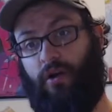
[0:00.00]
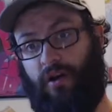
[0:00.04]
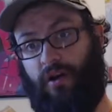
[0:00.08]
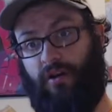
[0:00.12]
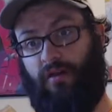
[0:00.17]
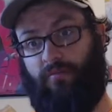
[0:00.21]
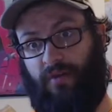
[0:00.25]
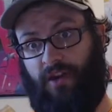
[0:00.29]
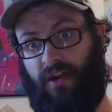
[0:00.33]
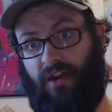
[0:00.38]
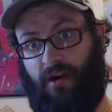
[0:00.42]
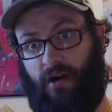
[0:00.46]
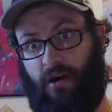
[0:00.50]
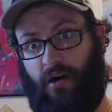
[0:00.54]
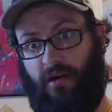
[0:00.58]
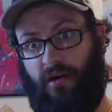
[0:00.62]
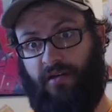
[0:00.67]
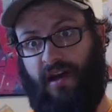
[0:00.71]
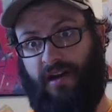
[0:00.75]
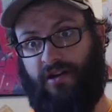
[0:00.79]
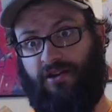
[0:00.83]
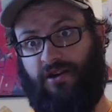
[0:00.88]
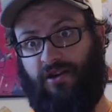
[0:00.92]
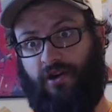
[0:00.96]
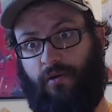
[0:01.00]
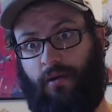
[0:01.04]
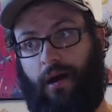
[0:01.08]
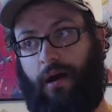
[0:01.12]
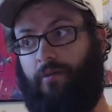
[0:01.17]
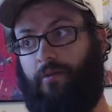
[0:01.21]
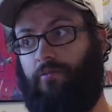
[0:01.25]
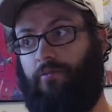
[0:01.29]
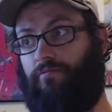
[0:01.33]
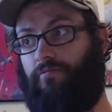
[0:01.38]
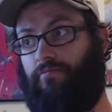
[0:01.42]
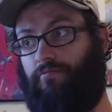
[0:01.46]
to be on that show. I
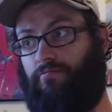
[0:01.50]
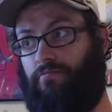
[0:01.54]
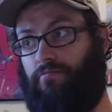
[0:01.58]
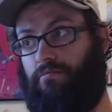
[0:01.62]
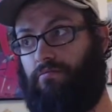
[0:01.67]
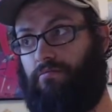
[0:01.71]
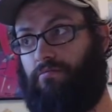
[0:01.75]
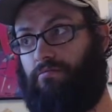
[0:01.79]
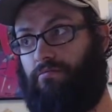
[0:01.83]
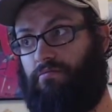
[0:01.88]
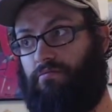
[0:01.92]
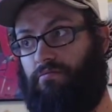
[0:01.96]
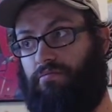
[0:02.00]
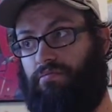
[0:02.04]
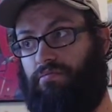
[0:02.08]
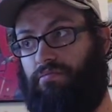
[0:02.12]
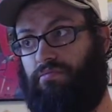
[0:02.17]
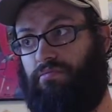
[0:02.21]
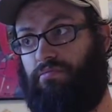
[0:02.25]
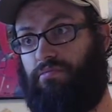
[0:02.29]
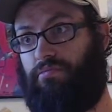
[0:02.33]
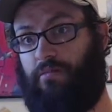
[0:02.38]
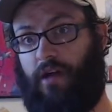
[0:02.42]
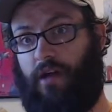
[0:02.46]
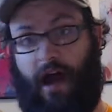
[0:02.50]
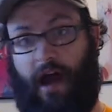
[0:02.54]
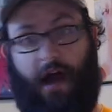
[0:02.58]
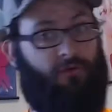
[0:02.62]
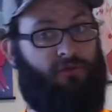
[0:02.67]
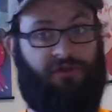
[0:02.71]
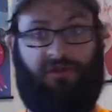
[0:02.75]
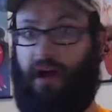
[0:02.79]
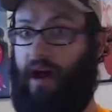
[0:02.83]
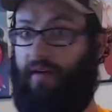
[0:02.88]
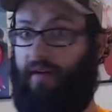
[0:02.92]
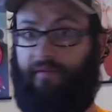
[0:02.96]
I
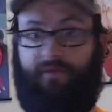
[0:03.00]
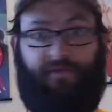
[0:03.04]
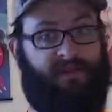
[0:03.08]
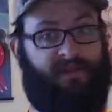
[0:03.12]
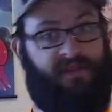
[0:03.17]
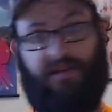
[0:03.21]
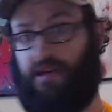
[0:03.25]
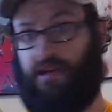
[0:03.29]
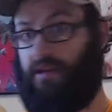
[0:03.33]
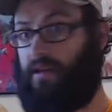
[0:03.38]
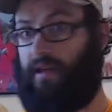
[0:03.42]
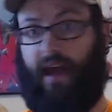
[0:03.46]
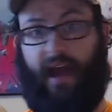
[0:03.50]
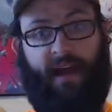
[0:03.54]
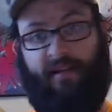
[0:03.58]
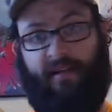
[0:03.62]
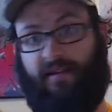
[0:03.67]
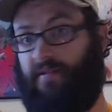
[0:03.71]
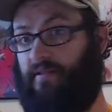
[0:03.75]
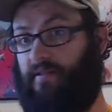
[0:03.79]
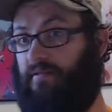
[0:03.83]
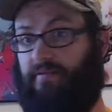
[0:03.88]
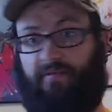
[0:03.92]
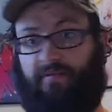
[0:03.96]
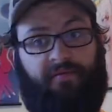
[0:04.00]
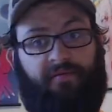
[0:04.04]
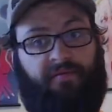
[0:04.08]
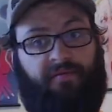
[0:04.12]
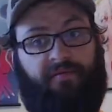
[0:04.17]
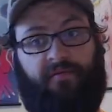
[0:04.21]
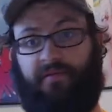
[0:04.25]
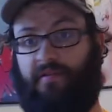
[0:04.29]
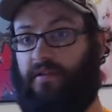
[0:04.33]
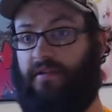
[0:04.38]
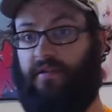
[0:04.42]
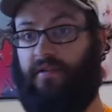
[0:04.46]
was not physically active
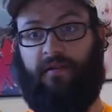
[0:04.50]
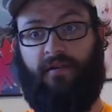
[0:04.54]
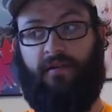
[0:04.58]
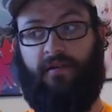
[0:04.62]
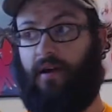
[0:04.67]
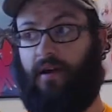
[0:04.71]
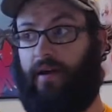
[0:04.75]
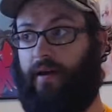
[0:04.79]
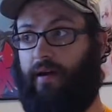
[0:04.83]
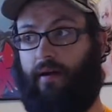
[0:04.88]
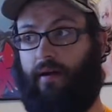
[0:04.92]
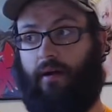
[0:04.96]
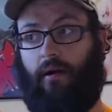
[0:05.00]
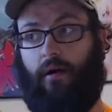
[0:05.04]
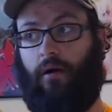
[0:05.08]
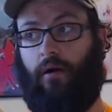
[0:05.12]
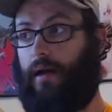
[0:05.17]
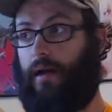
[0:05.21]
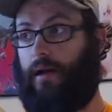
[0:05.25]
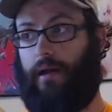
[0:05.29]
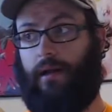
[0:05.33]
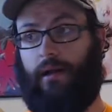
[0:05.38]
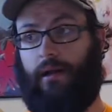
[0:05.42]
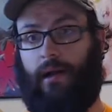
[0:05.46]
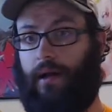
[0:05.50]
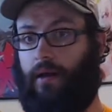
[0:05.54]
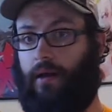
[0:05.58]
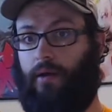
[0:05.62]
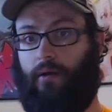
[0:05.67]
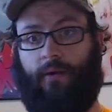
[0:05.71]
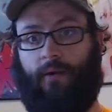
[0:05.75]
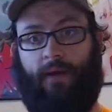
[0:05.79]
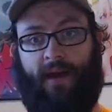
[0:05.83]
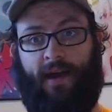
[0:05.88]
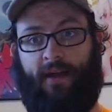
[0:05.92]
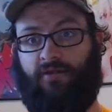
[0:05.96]
at all. I didn't like
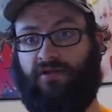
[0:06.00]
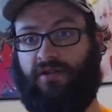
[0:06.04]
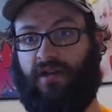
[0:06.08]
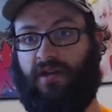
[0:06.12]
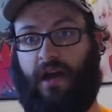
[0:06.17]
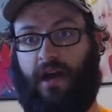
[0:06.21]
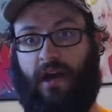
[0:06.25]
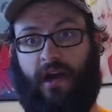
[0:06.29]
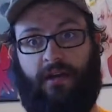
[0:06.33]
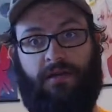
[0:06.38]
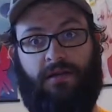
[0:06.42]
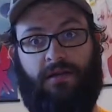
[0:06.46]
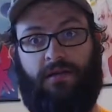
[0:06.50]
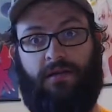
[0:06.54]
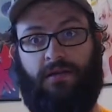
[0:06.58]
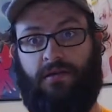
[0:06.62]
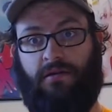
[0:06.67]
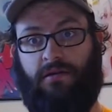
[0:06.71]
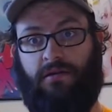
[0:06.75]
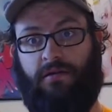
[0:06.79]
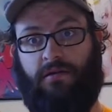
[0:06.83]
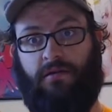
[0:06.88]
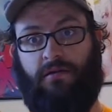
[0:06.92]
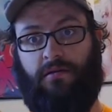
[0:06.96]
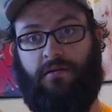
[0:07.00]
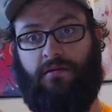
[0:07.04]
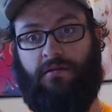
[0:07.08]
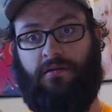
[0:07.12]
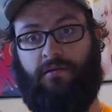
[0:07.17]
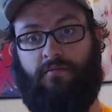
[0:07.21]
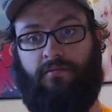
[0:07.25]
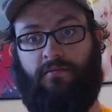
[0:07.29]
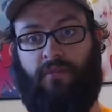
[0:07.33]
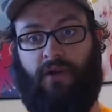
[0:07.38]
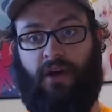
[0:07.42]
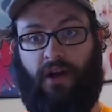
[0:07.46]
going outside,
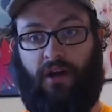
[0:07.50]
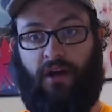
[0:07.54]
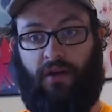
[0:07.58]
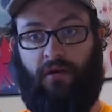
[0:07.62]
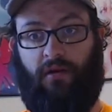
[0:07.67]
but